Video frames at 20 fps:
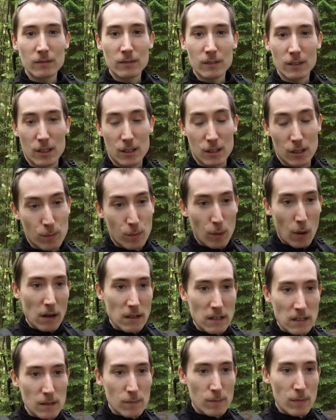This is
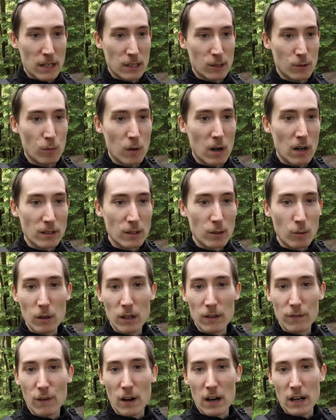probably the best one you
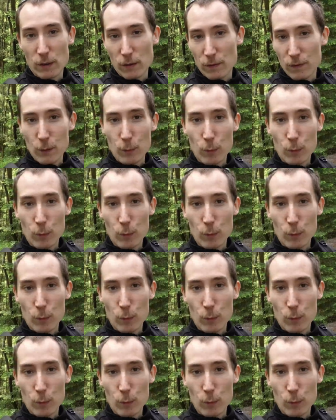will find of a